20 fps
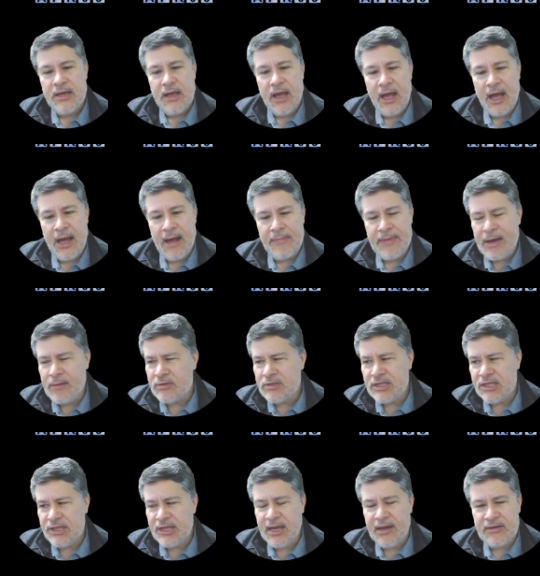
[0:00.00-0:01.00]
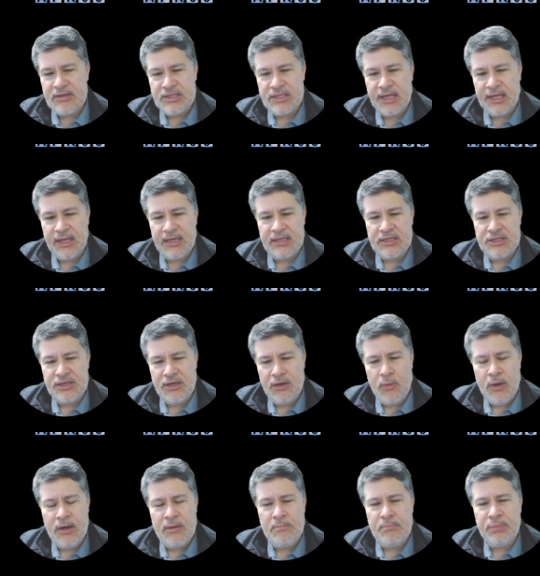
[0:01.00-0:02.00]
That was the thing I was thinking is you don't
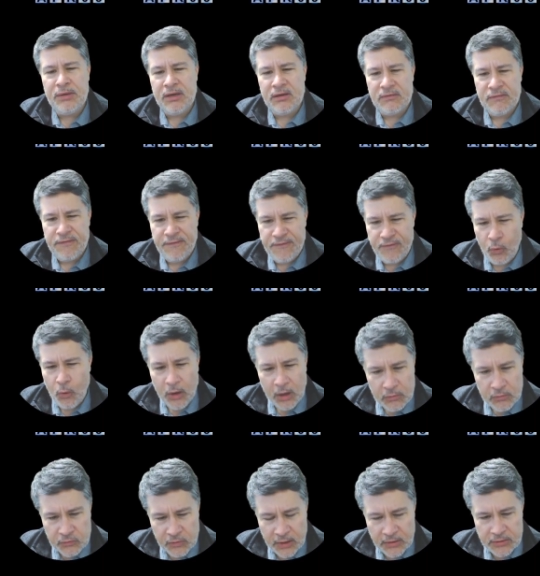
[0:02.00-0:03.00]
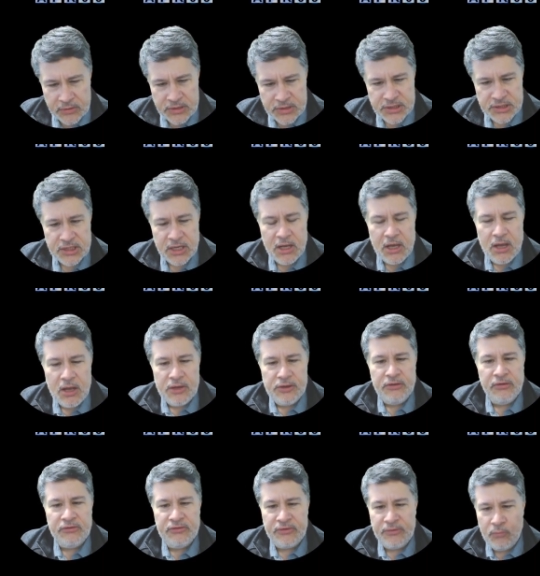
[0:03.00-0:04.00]
want to burn 4 rows
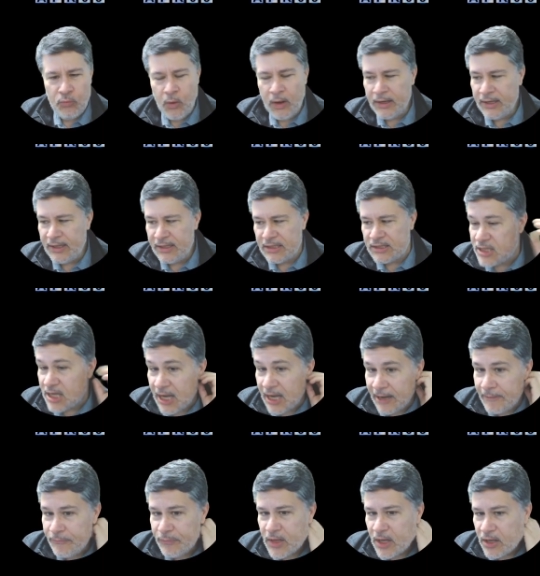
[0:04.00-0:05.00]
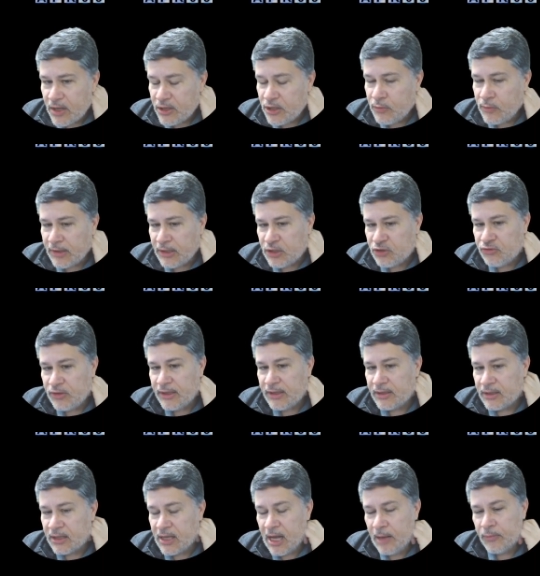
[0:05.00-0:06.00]
using one at a time. You want to try
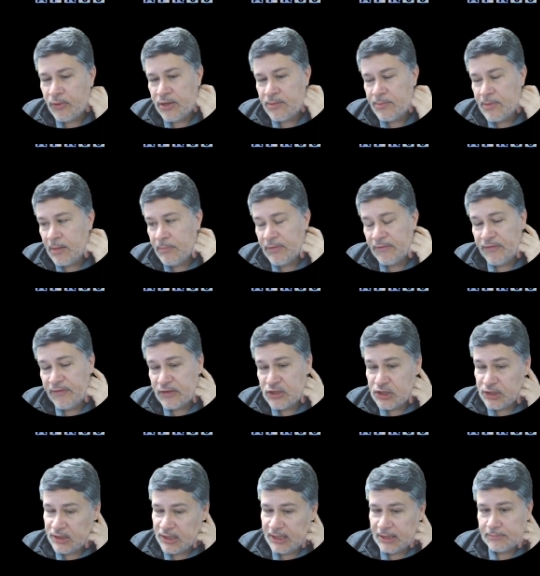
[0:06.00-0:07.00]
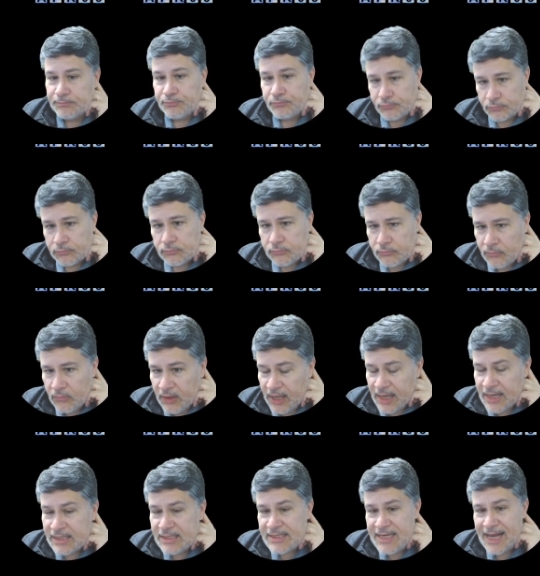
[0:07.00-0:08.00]
to gobble them up efficiently.
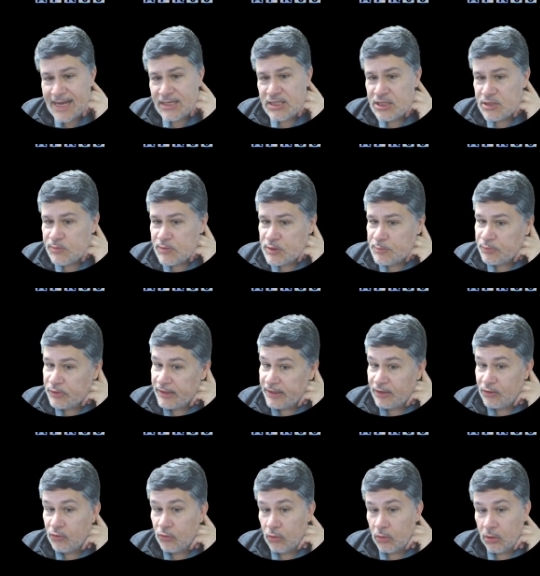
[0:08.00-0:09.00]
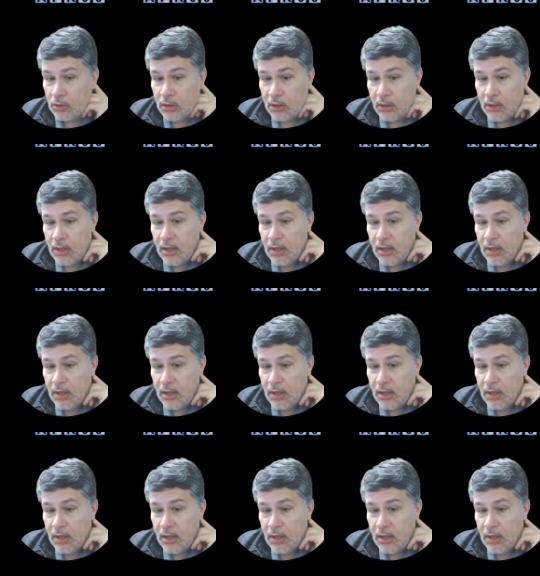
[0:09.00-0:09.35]
And Zaxes was pretty cool.